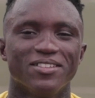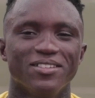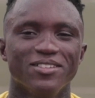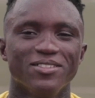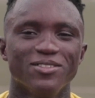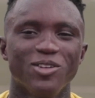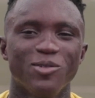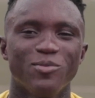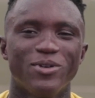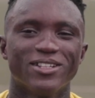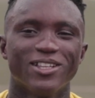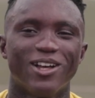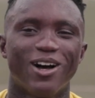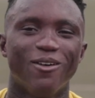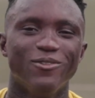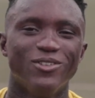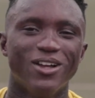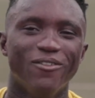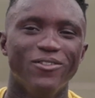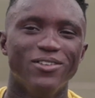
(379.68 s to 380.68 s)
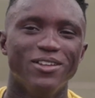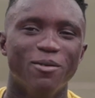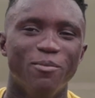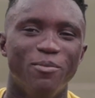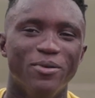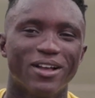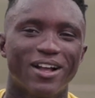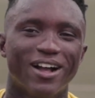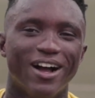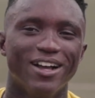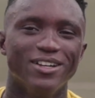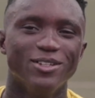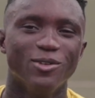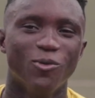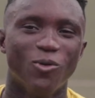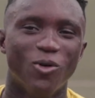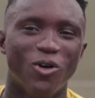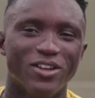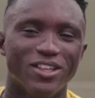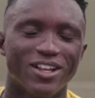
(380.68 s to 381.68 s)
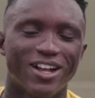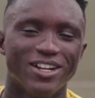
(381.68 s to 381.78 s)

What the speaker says: It's not a matter of having a big car in the world,